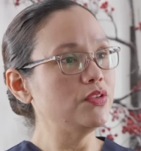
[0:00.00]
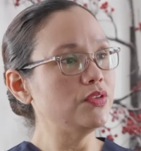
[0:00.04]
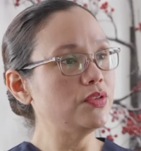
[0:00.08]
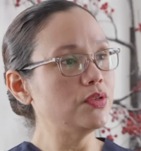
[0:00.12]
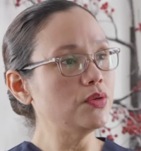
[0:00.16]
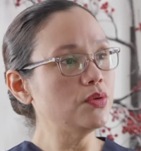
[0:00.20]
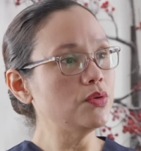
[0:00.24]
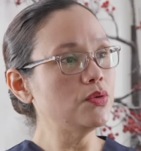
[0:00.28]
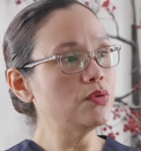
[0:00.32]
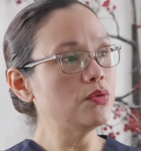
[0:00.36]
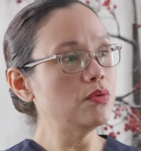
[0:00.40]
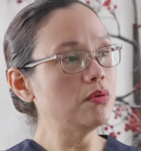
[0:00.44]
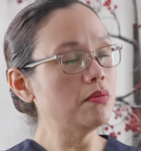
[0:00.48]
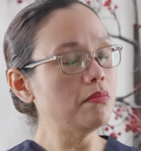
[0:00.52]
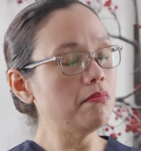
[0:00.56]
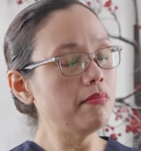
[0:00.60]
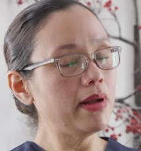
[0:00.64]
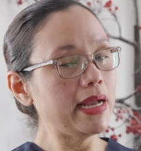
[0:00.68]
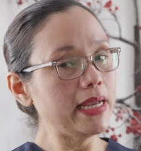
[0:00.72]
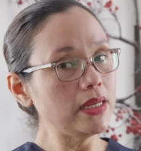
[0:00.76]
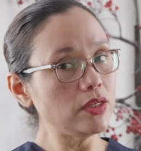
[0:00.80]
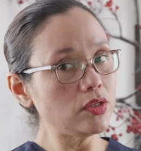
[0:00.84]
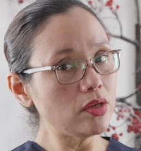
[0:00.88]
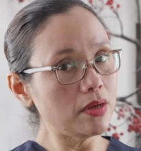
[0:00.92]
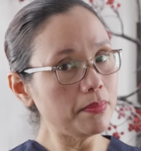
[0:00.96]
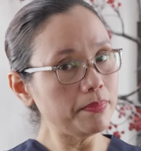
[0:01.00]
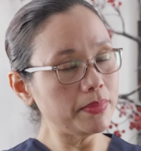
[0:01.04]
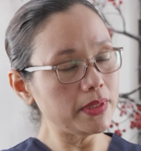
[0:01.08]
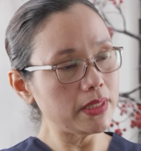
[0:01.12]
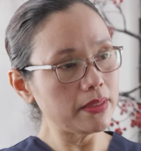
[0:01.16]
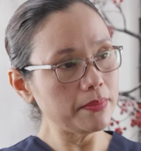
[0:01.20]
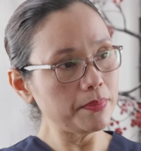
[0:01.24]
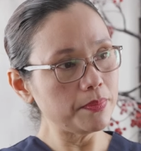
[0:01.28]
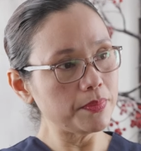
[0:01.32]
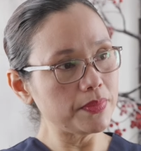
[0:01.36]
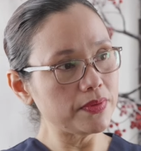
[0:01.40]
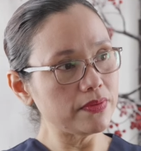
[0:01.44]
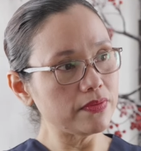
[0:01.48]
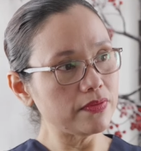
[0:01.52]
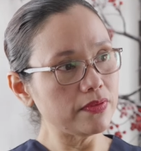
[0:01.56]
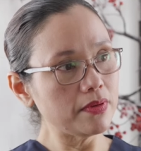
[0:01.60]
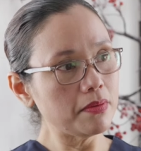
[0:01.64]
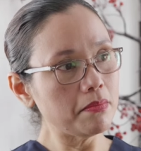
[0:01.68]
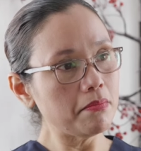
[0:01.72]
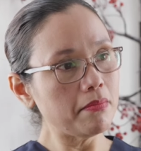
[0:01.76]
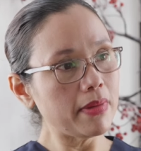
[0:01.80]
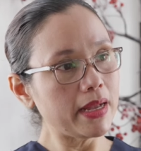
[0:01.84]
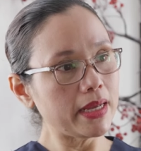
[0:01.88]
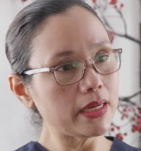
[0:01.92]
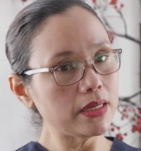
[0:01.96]
So my top tips
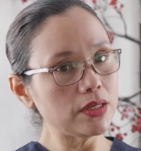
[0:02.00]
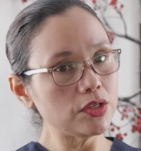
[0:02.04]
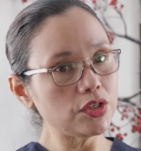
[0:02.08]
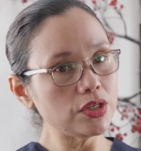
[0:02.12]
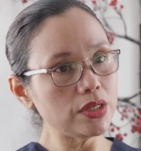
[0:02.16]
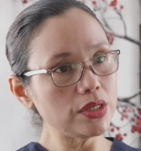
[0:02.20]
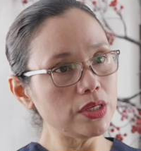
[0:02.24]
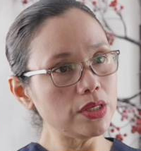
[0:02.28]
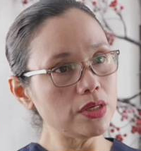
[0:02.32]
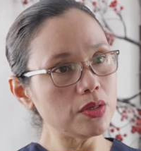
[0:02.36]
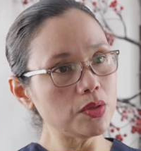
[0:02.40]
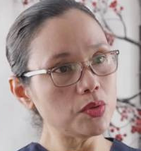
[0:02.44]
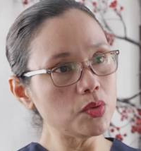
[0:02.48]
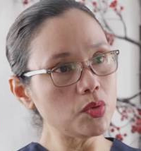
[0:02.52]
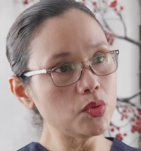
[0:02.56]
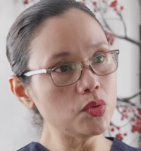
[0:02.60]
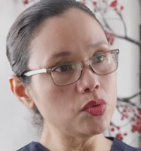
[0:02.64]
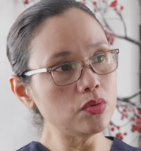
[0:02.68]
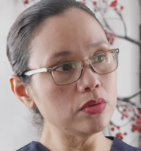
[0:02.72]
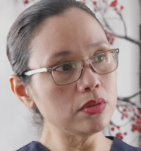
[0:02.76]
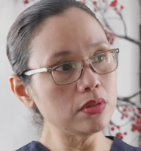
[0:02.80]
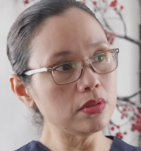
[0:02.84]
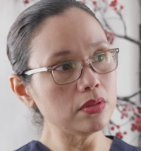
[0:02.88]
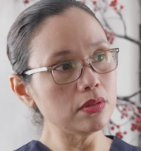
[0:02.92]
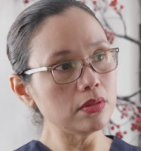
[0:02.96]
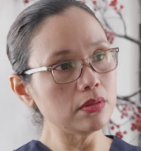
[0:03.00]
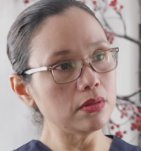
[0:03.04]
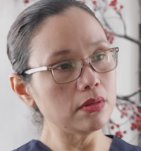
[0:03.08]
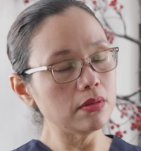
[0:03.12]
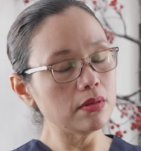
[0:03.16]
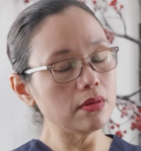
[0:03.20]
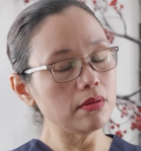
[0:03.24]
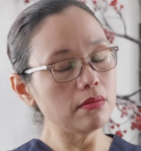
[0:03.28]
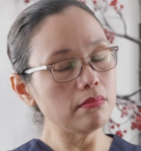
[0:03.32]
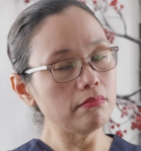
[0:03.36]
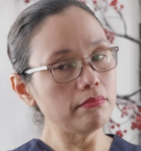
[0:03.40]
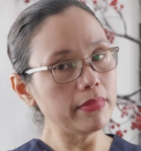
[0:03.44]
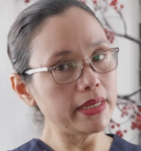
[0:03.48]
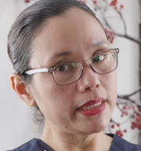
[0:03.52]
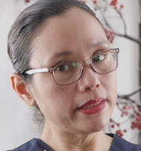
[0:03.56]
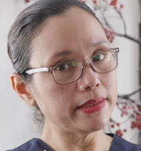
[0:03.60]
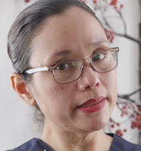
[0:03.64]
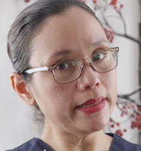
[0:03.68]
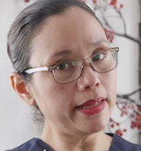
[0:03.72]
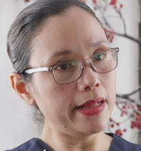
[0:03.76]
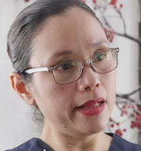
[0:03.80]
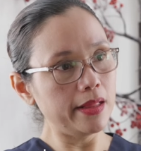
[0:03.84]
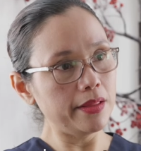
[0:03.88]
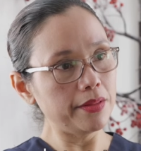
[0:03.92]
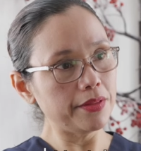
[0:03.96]
for managing your own
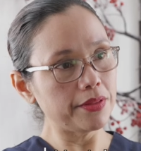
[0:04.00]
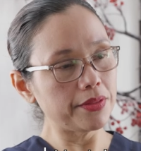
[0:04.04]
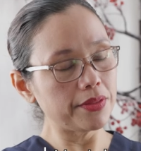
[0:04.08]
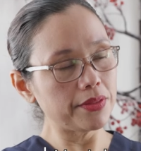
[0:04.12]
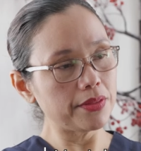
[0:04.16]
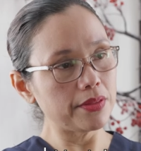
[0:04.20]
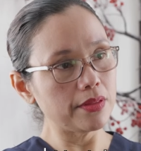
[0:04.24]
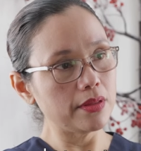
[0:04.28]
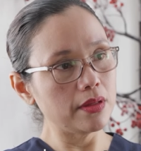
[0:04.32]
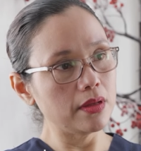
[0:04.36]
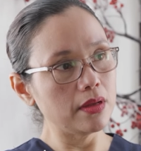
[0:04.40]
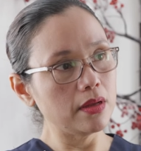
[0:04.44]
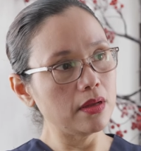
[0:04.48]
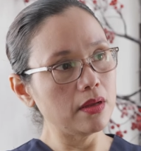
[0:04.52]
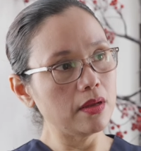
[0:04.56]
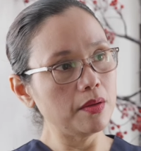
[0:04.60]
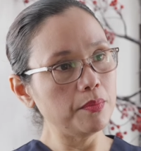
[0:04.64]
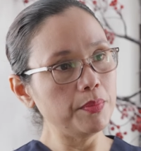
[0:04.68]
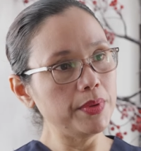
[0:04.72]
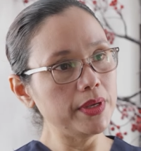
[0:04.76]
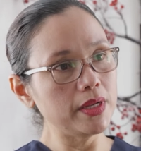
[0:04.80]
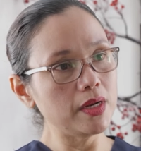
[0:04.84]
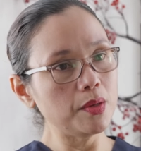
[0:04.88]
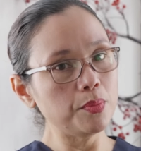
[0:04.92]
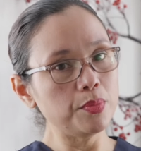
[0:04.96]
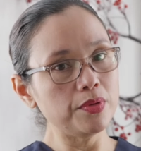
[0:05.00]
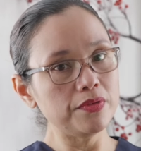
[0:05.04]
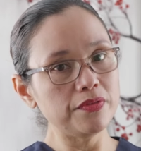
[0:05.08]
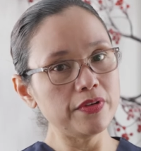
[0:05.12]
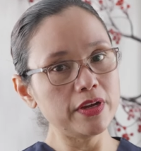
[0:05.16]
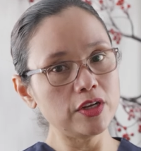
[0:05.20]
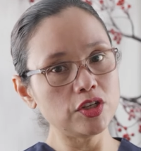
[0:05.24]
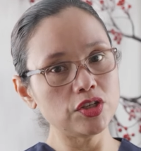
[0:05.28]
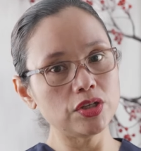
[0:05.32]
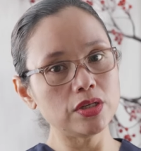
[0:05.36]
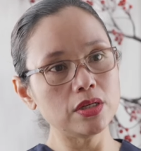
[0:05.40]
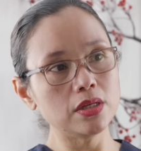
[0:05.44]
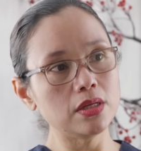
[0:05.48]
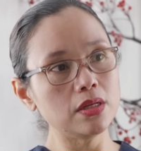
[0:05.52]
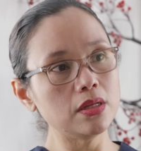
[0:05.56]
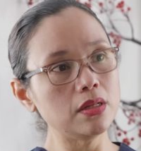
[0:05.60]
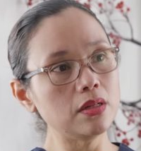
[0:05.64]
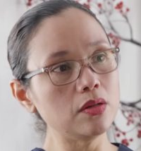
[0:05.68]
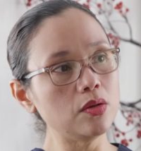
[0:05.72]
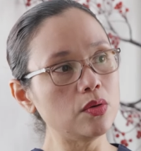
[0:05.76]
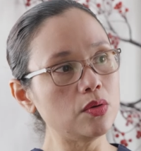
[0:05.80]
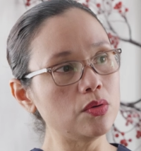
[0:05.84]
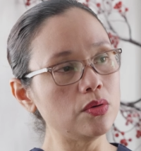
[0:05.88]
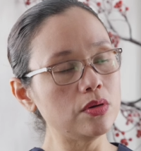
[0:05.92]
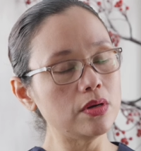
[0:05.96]
mental health, be it a
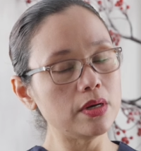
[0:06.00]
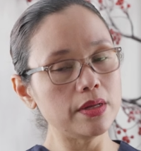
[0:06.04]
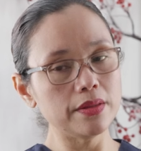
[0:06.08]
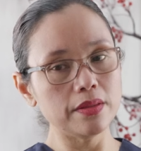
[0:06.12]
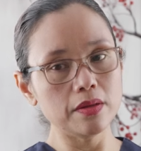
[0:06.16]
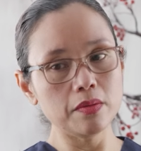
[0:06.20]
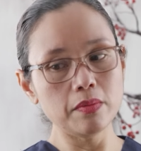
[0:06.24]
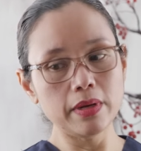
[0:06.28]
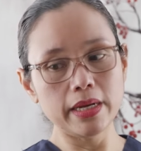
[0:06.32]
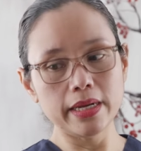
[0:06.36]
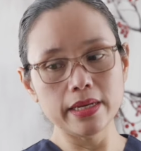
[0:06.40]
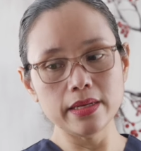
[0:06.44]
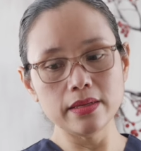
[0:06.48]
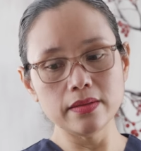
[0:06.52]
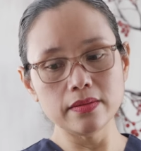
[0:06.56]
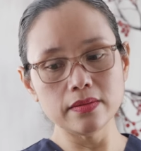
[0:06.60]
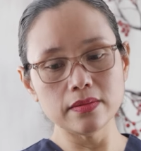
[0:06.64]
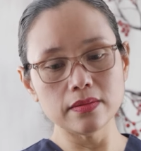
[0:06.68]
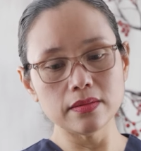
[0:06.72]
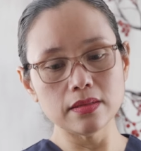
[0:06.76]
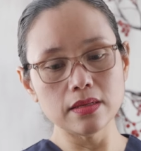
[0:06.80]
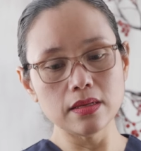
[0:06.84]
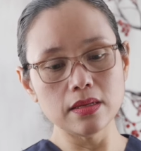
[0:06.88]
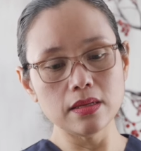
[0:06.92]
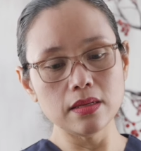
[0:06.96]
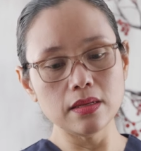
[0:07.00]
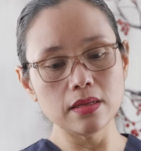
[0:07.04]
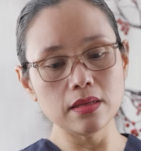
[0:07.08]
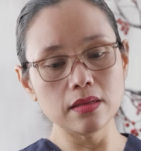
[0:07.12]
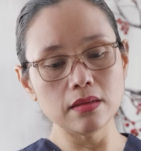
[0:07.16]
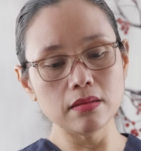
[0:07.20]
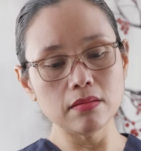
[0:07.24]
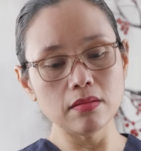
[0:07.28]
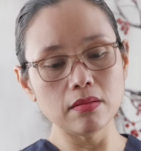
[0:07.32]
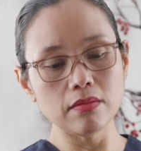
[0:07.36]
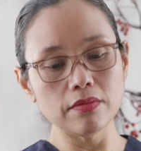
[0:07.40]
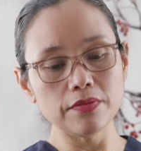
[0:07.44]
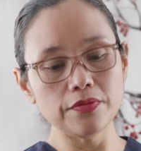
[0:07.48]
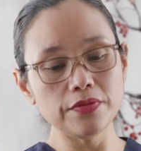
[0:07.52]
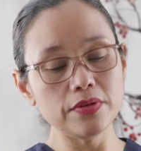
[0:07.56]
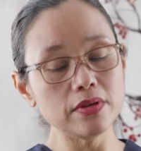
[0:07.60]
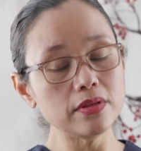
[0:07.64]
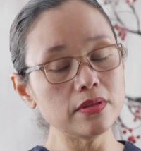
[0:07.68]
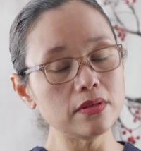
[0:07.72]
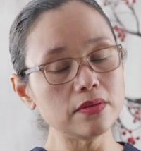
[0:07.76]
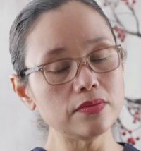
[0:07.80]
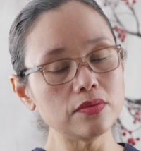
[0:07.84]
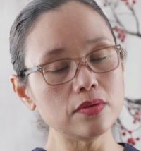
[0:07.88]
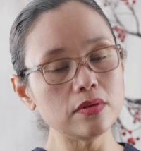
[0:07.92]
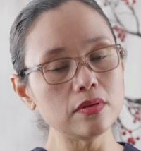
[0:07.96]
professional or otherwise,
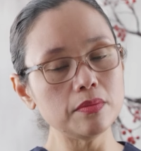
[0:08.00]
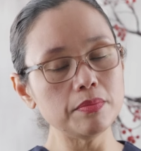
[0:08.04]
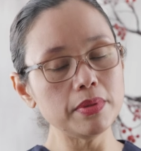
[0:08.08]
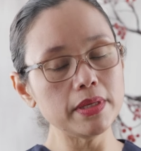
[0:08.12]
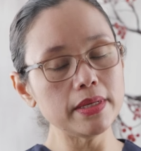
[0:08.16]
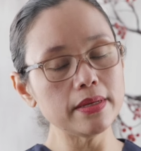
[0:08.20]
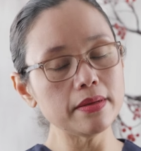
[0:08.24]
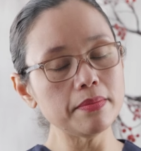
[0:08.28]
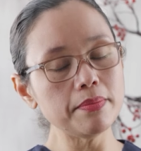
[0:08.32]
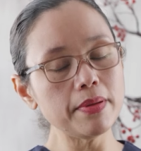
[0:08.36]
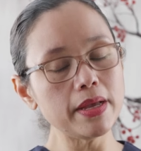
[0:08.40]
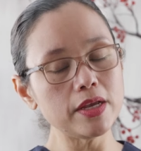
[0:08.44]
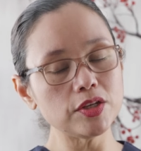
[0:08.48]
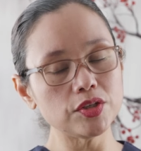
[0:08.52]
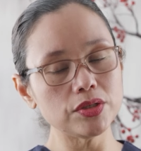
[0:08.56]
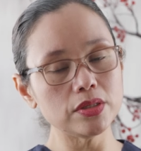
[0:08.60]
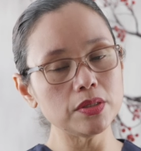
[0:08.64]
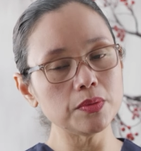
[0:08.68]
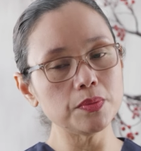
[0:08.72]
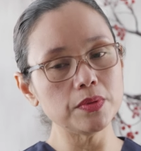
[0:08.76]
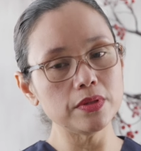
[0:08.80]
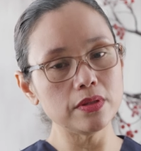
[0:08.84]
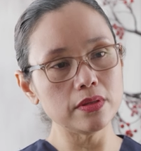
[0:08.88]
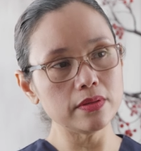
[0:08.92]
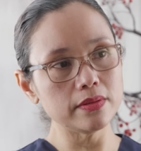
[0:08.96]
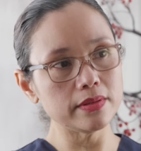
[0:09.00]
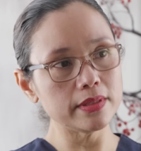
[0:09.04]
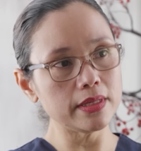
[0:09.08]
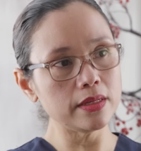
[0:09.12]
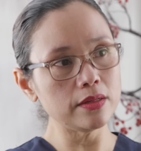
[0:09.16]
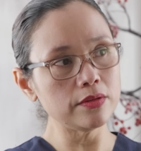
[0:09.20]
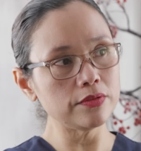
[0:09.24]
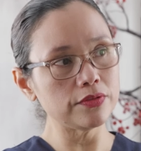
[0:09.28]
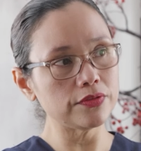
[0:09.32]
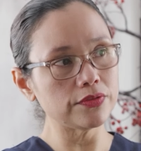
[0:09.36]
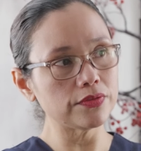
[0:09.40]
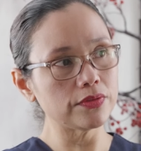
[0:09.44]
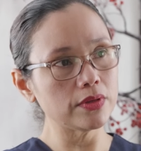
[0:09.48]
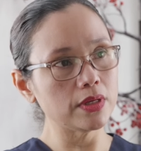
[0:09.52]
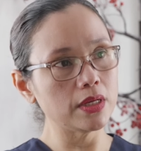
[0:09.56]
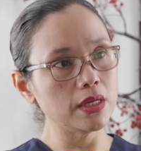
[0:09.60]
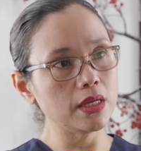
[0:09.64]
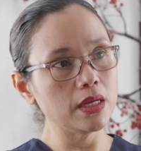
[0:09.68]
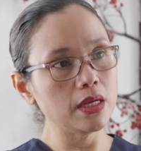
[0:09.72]
first of all, being compassionate with yourself.